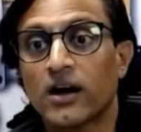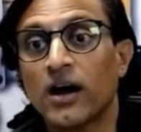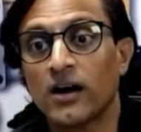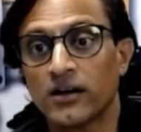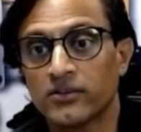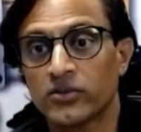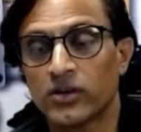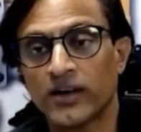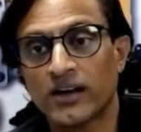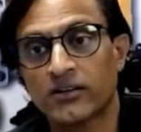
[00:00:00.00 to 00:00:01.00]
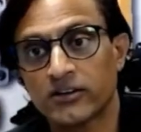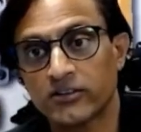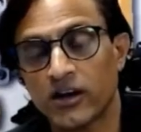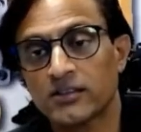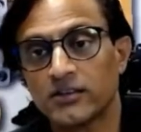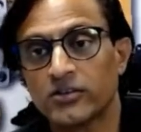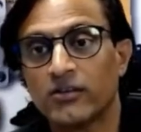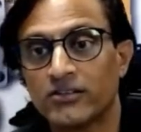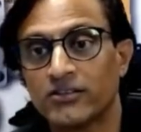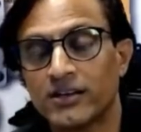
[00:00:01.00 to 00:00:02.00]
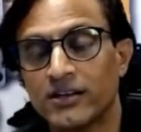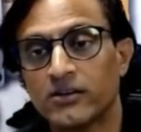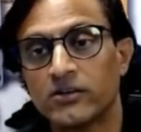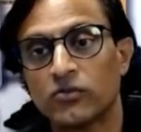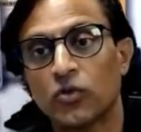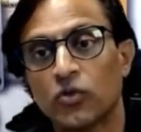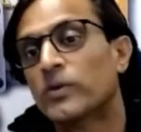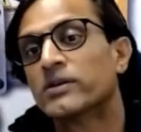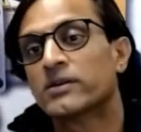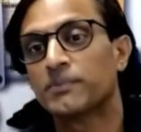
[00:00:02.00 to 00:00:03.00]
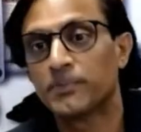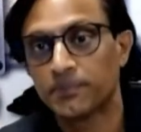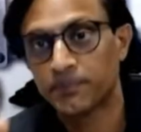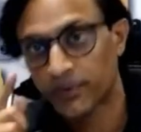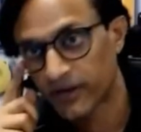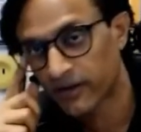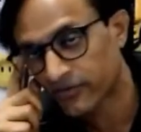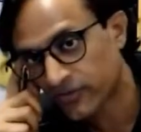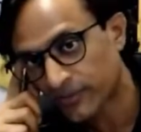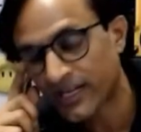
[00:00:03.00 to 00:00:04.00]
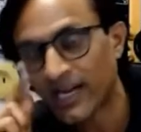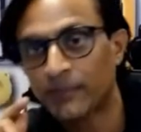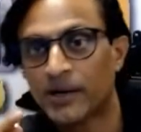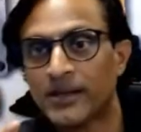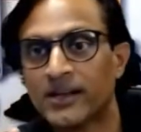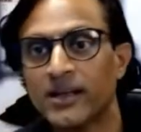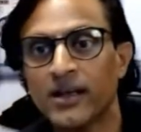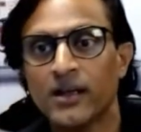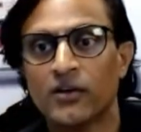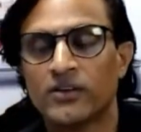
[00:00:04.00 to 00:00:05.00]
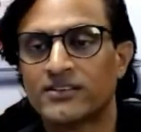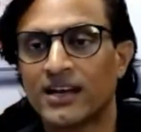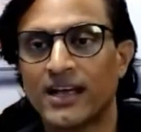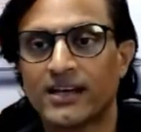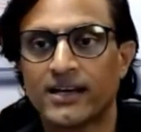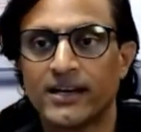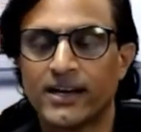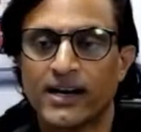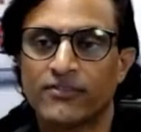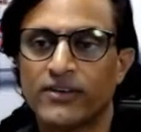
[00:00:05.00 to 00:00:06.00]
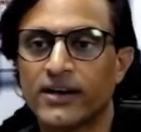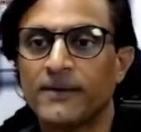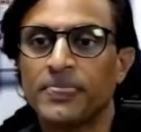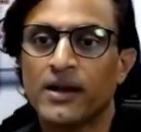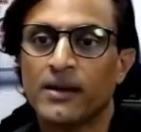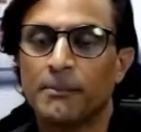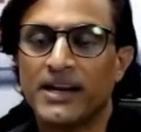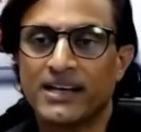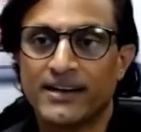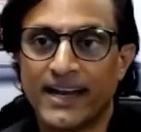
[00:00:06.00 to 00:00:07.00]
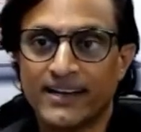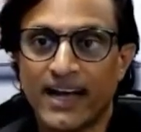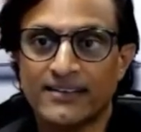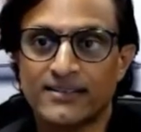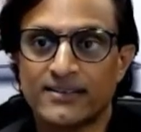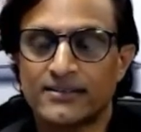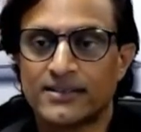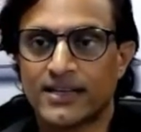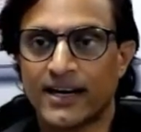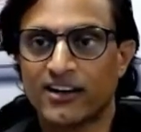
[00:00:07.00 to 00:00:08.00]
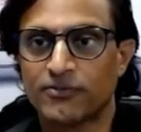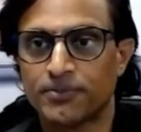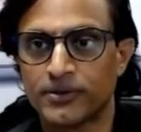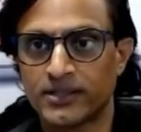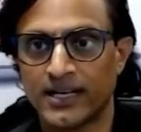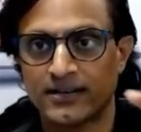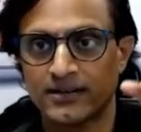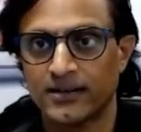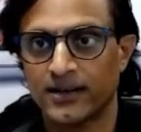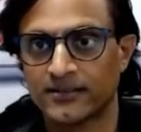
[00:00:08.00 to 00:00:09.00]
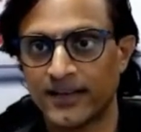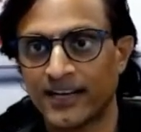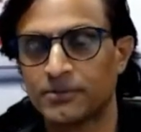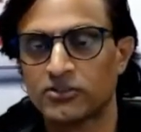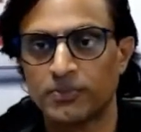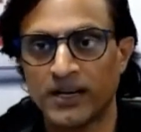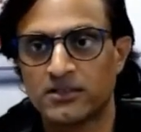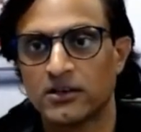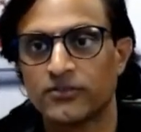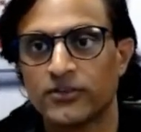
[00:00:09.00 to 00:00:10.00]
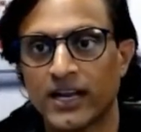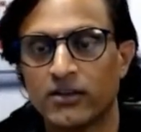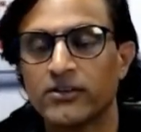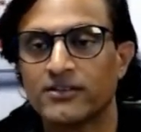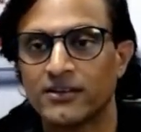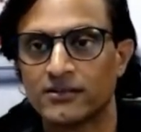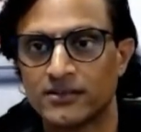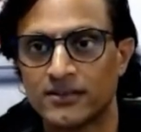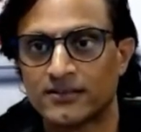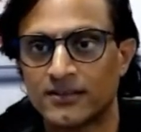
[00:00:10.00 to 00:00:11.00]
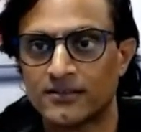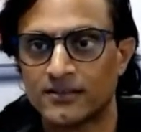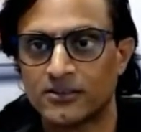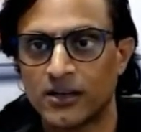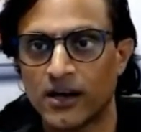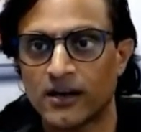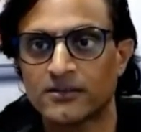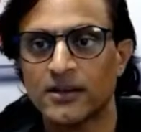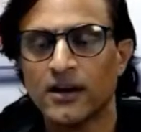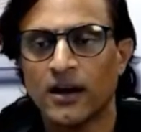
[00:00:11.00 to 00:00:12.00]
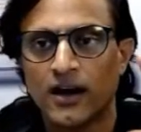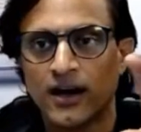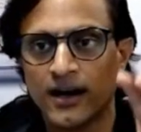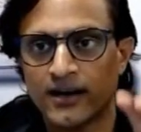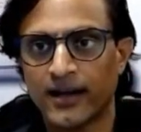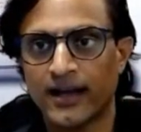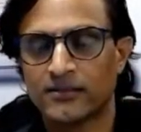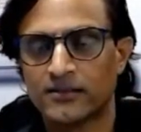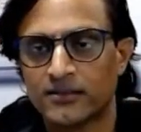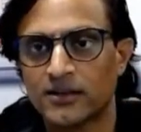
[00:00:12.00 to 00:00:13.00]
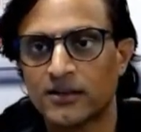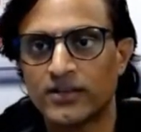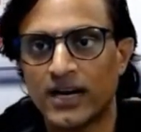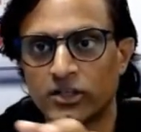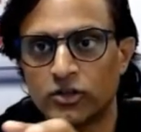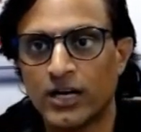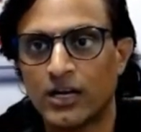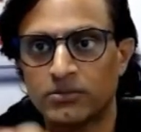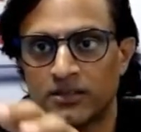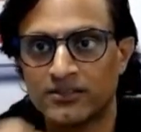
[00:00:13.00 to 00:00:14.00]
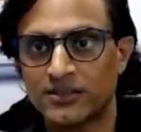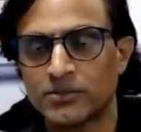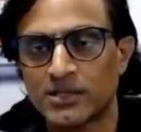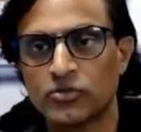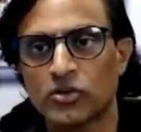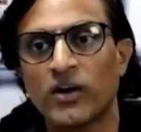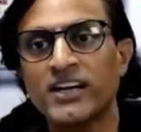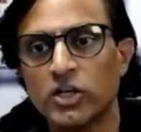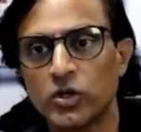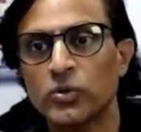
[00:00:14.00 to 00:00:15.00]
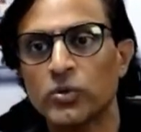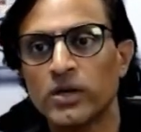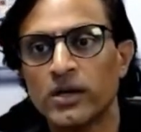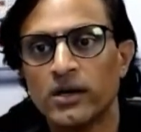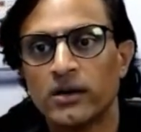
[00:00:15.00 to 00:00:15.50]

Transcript: a cause of electric shock that you have received over a period of some time? I mean, was there like any kind of a medical diagnosis that kind of put that exact perspective of, okay, you received the shocks, and as a result of that, you developed these symptoms? Or when did you